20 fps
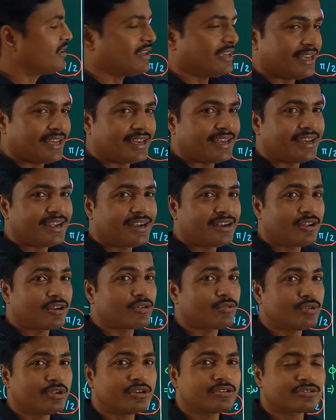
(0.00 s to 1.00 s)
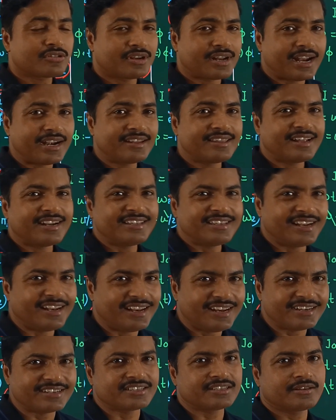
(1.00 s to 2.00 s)
ahead, or we also write that is
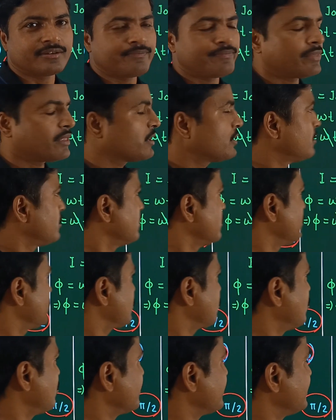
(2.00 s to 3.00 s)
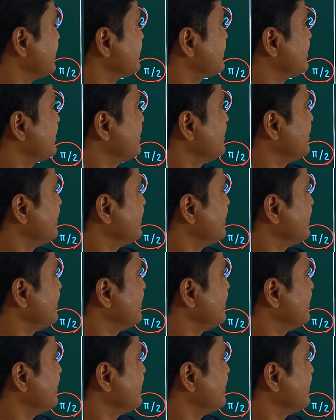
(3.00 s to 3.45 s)
leads. Current